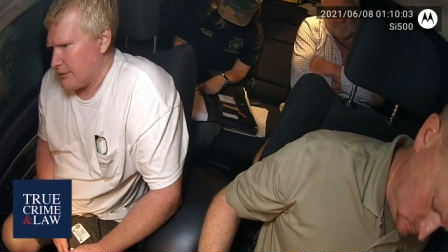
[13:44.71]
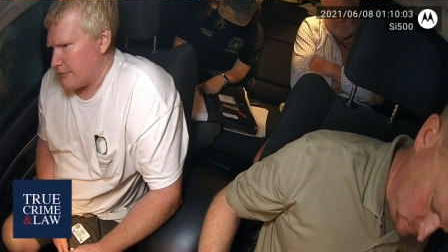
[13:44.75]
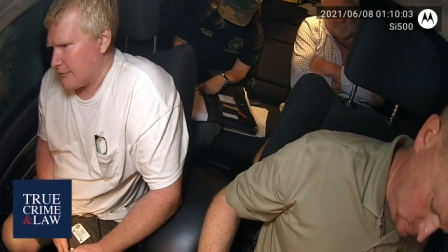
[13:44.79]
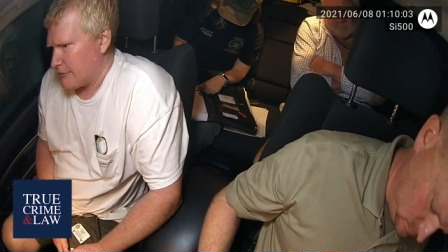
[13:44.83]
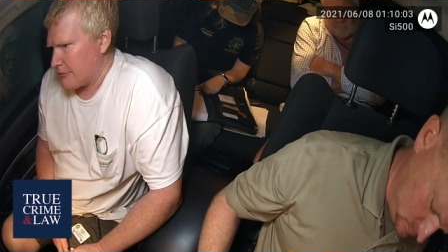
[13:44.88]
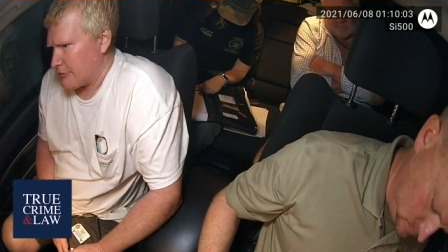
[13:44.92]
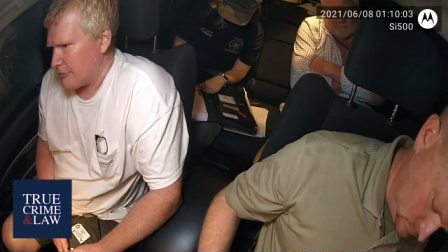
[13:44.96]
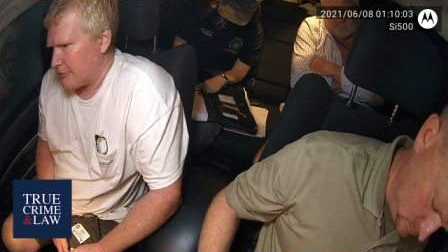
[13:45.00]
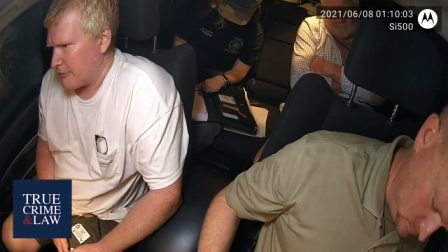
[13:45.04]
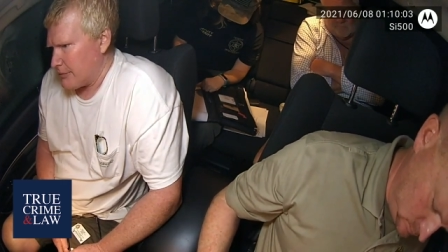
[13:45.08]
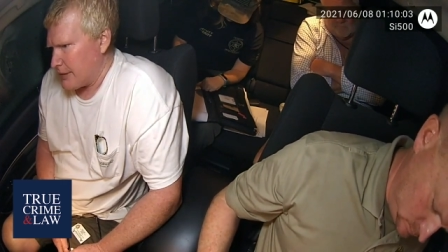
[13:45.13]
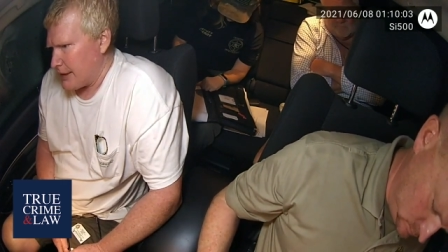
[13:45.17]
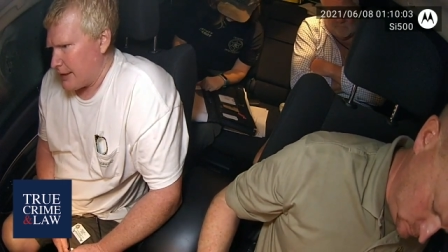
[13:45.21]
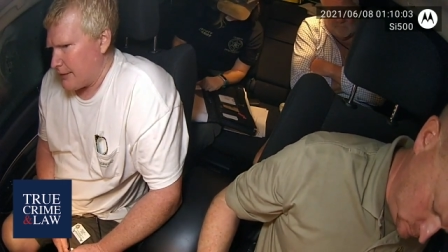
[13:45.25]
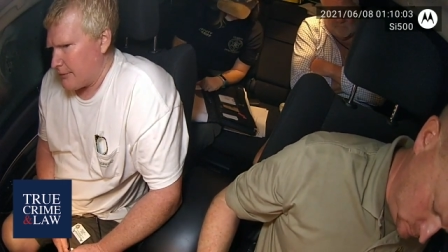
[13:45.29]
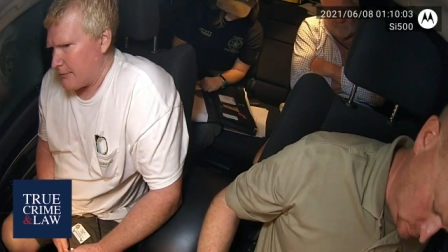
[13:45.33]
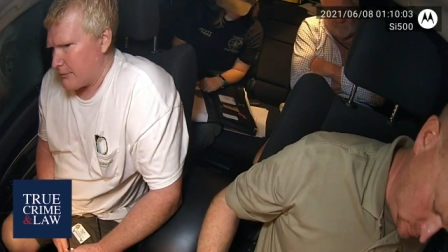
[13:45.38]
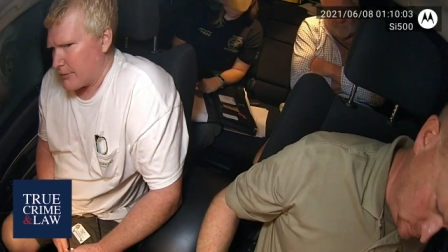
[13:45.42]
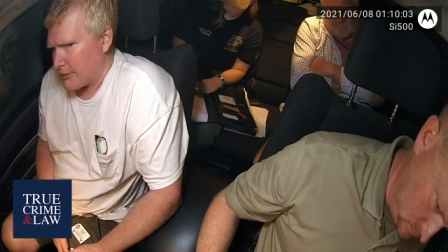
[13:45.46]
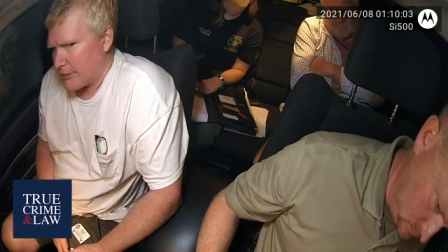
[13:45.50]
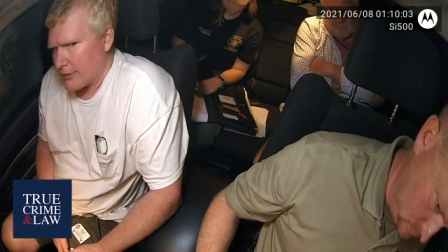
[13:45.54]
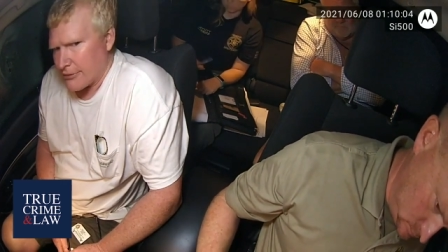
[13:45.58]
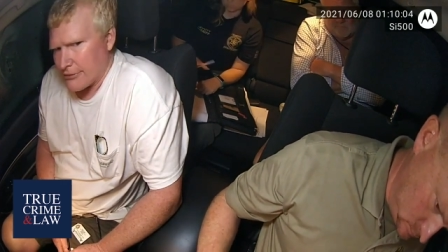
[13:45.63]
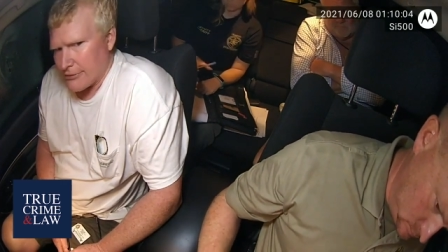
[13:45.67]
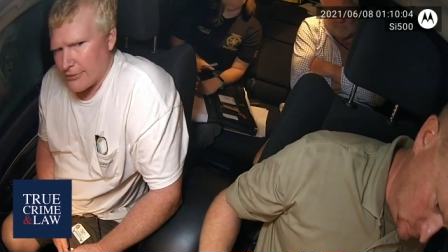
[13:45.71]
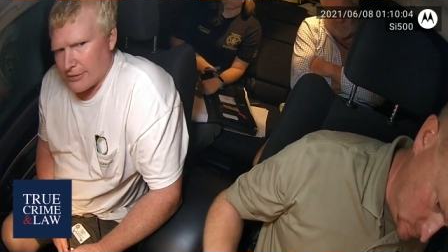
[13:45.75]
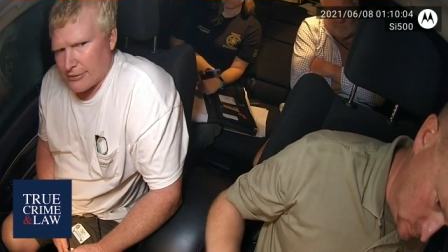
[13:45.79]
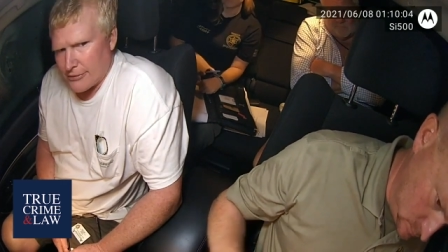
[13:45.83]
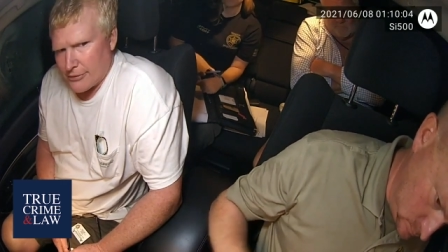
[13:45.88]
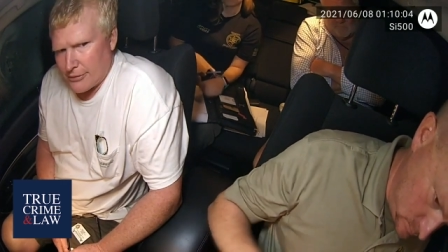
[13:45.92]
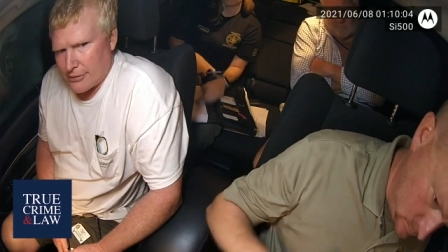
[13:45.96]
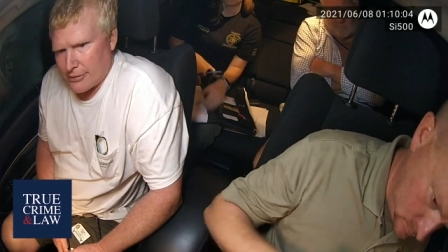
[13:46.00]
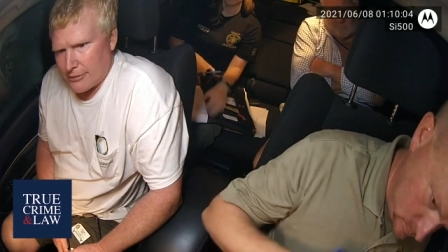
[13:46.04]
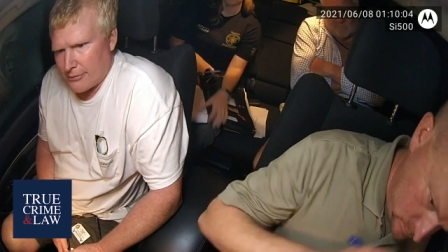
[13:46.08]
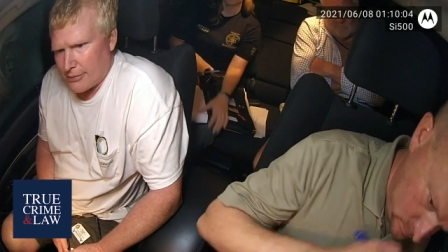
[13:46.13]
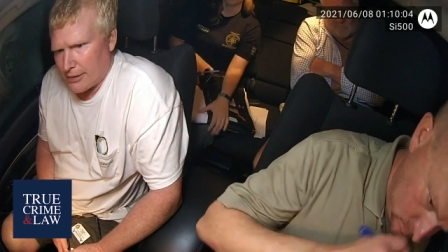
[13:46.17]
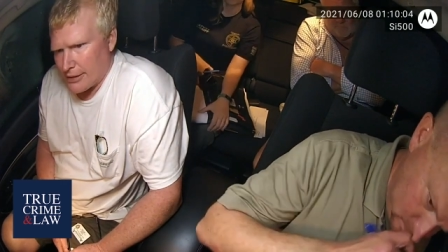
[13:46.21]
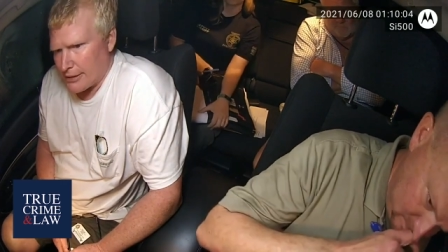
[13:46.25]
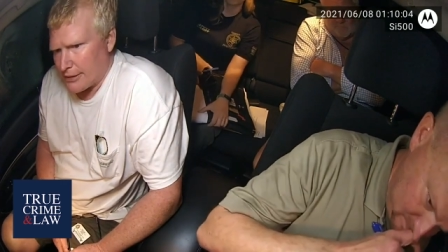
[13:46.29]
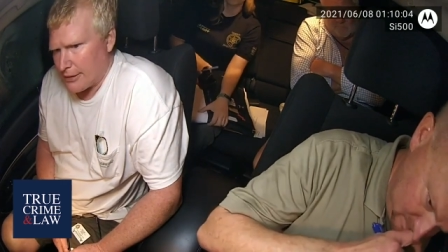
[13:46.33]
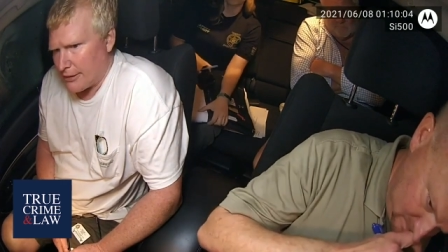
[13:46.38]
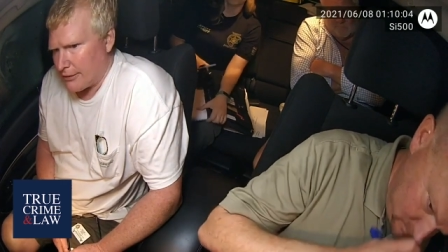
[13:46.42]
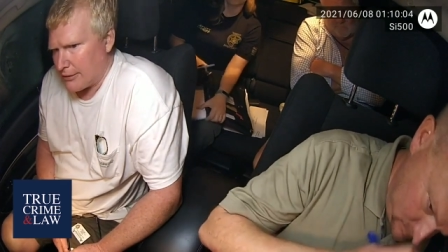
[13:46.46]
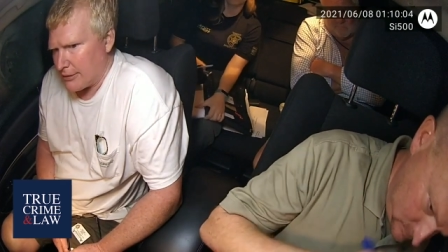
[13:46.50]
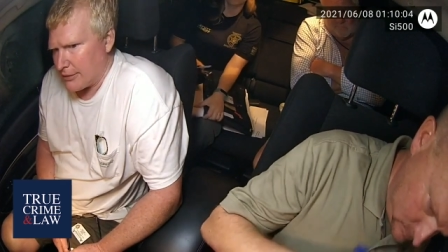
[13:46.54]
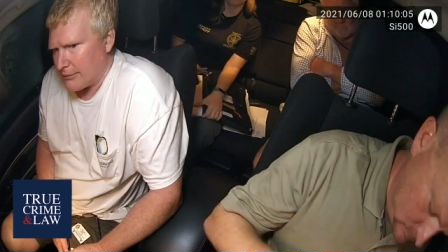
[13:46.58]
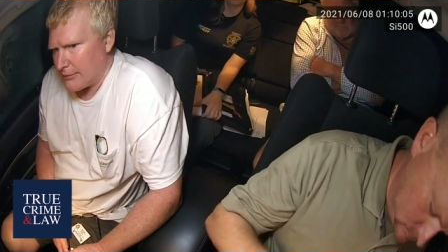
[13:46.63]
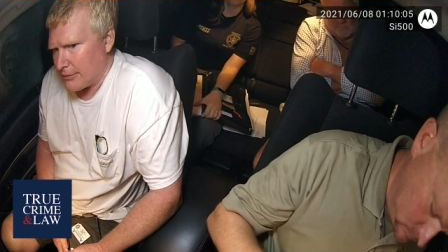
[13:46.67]
from Bamberg, so I told him I'd
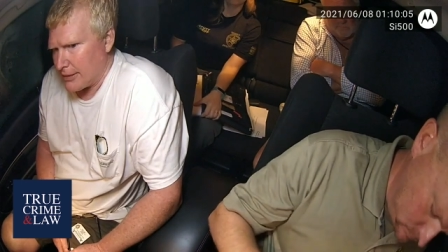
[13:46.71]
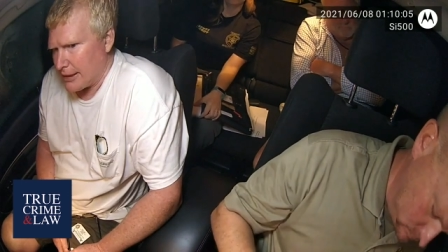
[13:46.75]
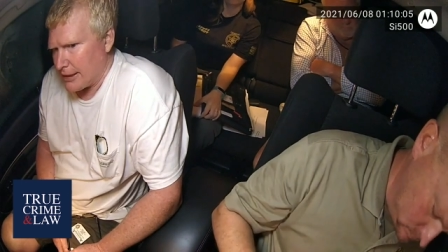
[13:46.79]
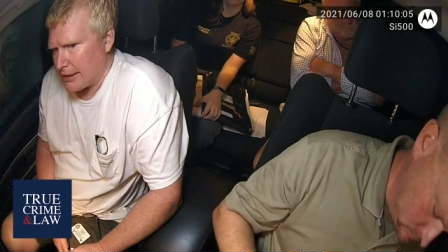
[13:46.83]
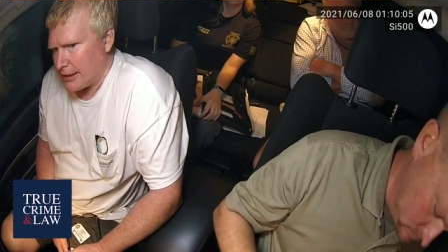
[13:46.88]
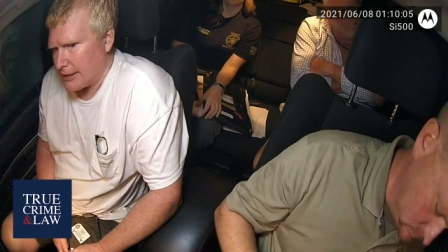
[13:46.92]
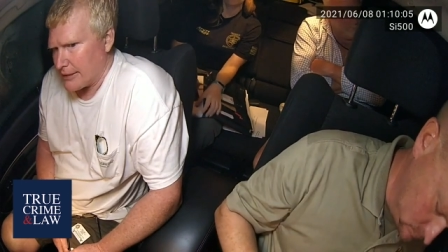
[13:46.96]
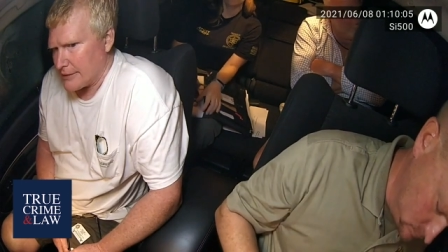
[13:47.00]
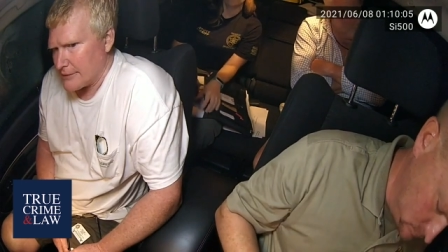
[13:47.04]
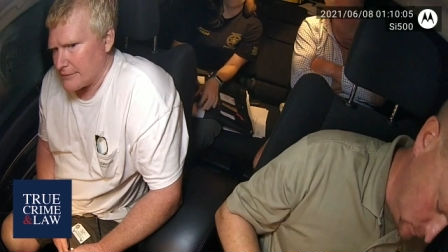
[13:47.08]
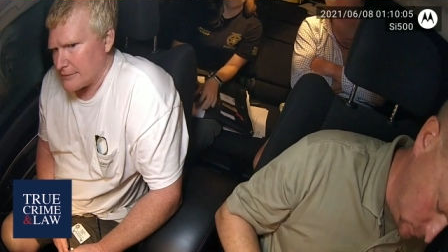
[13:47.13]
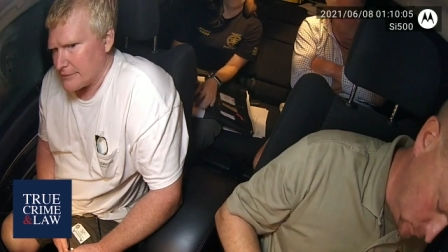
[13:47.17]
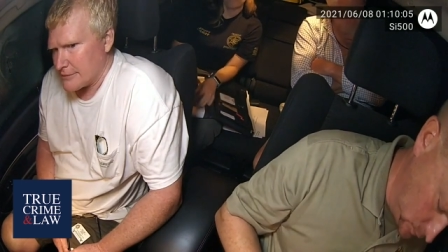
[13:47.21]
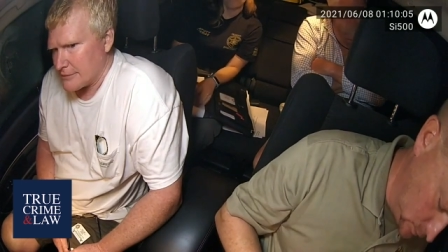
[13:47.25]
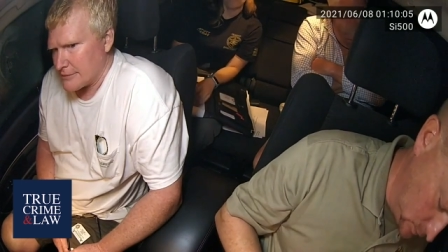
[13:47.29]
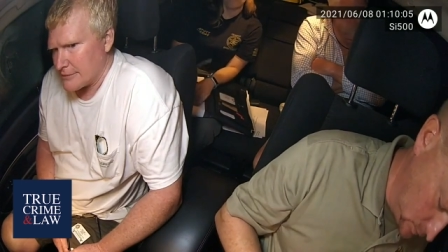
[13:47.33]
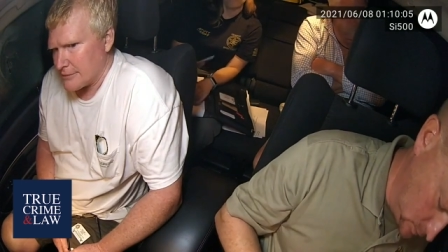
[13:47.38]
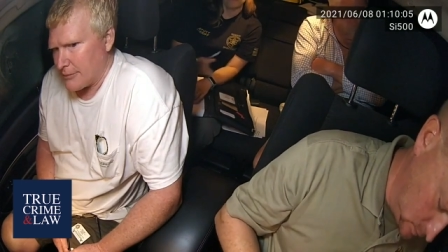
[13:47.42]
call him back okay.